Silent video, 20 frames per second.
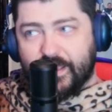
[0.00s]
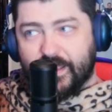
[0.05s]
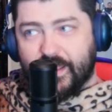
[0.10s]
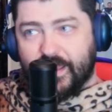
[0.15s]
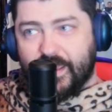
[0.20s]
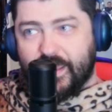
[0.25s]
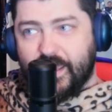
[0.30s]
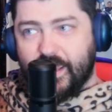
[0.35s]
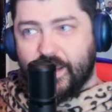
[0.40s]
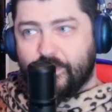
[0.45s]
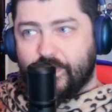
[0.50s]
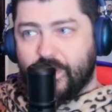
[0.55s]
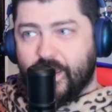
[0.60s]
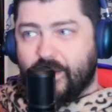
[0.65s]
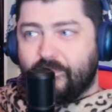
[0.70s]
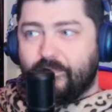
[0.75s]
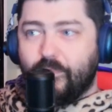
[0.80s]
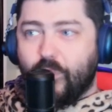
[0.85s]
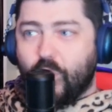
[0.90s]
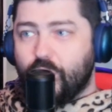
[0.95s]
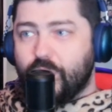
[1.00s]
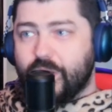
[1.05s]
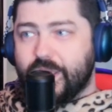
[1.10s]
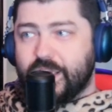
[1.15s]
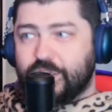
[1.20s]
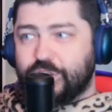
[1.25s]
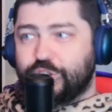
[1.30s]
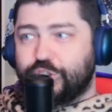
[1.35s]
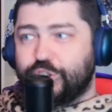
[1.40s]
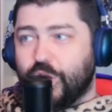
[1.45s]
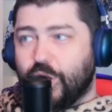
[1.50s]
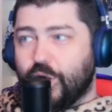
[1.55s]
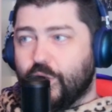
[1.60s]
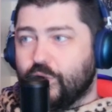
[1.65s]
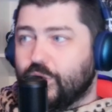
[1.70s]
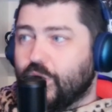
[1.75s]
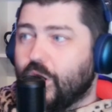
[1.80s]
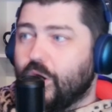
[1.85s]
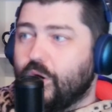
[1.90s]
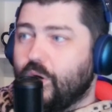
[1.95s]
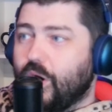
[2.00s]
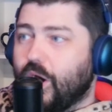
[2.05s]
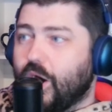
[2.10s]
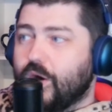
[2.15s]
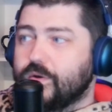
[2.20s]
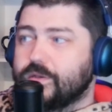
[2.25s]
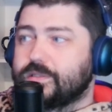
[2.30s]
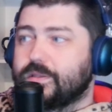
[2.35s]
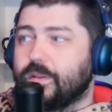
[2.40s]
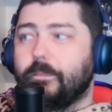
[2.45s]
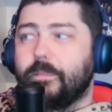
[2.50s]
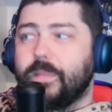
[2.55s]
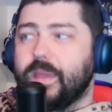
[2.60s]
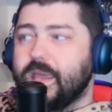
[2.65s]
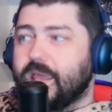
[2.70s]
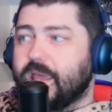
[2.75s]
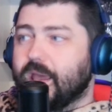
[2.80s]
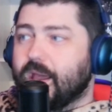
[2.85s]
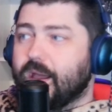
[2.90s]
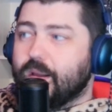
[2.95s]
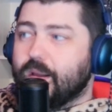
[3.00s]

Like here, we have Morning Joe co-host Mika